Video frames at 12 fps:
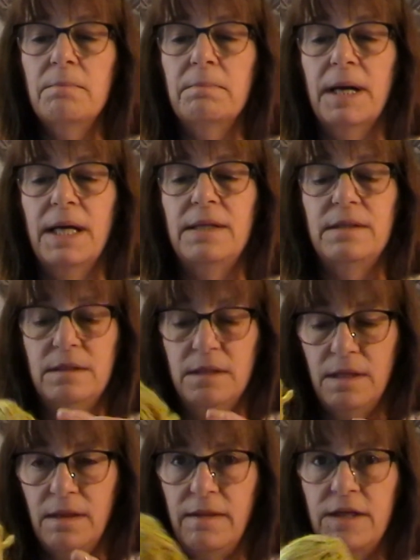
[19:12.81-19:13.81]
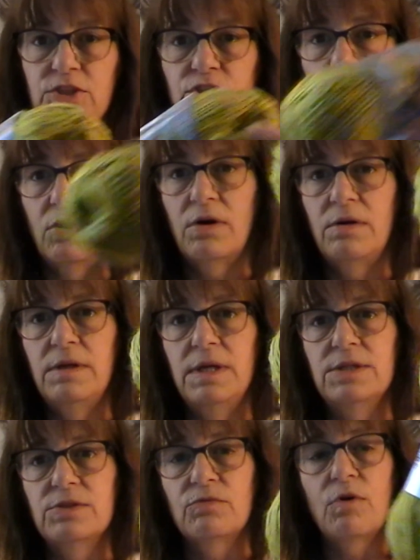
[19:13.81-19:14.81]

But this yarn is a